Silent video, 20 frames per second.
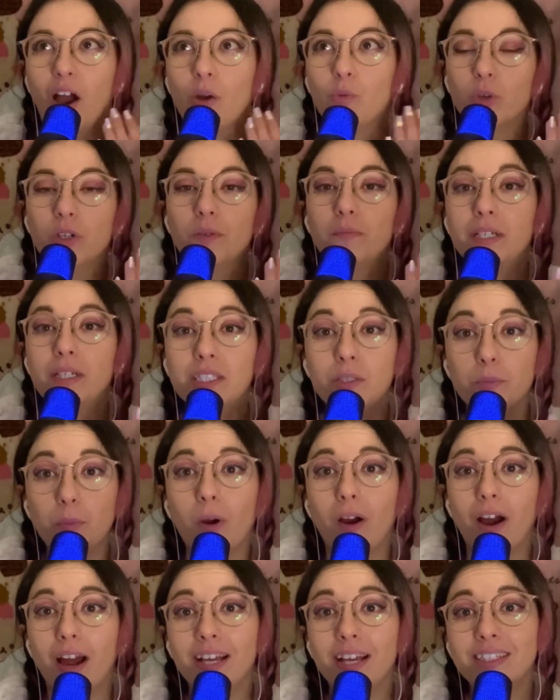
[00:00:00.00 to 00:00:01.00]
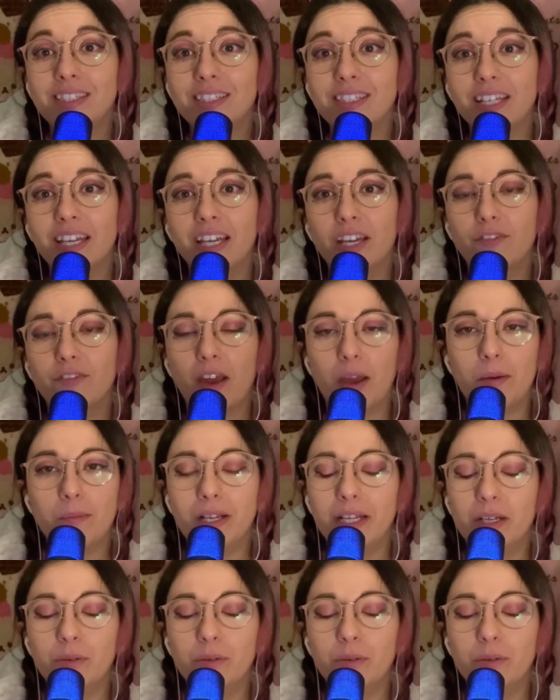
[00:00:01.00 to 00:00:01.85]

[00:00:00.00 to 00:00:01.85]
wouldn't be surprised if Emily